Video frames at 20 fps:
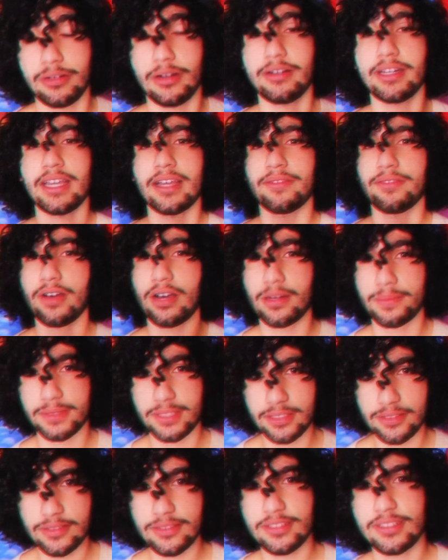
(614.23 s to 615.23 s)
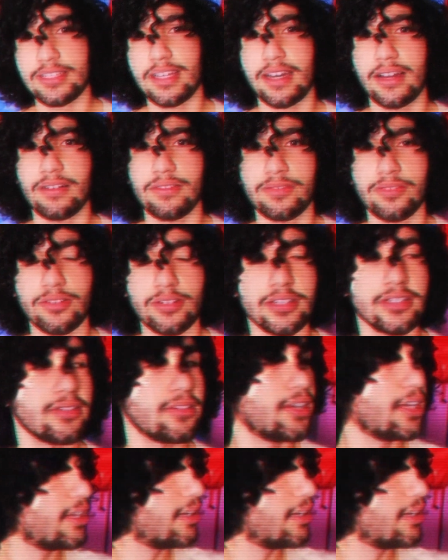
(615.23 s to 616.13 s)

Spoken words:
You already have obstacles set out for you.